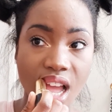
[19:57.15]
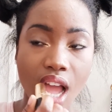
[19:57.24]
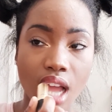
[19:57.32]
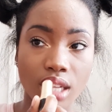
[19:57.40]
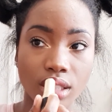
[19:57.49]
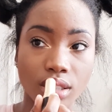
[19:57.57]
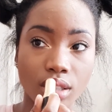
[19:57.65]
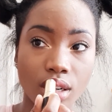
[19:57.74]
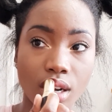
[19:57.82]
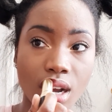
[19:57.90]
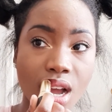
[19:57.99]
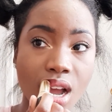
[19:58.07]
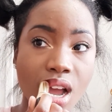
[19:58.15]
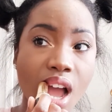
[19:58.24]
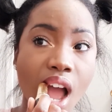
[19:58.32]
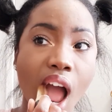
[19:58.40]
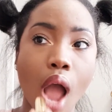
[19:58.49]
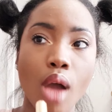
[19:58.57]
And so
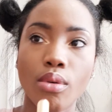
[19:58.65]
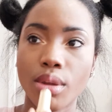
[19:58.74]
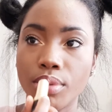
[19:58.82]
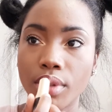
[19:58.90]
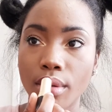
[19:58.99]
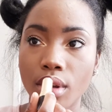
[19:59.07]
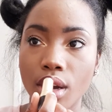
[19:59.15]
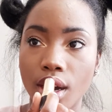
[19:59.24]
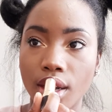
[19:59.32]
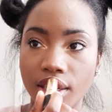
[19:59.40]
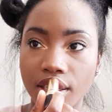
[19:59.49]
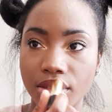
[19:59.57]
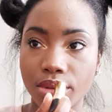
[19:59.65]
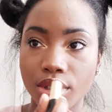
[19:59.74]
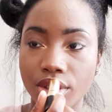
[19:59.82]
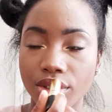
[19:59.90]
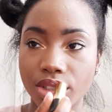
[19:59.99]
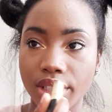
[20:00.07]
we blame God because we don't
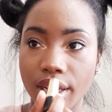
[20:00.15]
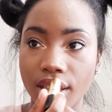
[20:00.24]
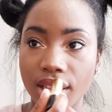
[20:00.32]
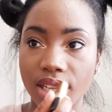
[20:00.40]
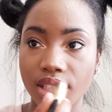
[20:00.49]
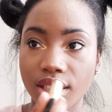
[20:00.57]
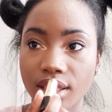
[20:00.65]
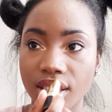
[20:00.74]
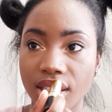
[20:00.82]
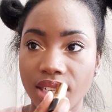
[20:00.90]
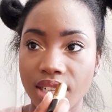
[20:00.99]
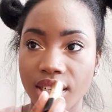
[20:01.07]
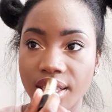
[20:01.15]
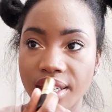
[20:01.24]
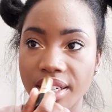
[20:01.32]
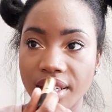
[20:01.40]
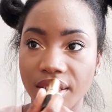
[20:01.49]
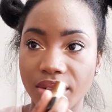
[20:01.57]
understand things.
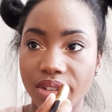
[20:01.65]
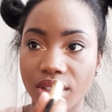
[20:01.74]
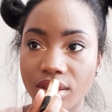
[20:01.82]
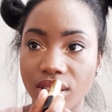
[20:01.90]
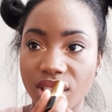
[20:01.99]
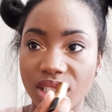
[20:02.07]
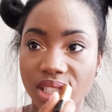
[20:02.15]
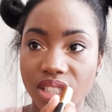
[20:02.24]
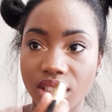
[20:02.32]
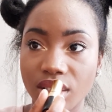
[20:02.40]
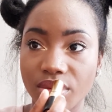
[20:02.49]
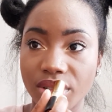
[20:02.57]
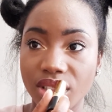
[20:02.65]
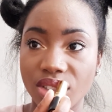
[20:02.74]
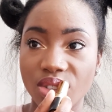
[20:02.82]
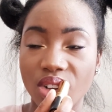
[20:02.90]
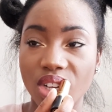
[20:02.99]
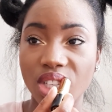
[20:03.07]
You know, we don't see in the
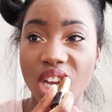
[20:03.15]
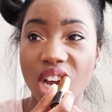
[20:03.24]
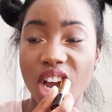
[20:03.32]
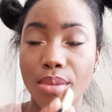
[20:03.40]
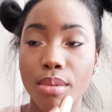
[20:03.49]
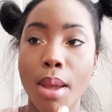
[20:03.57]
spiritual all the time.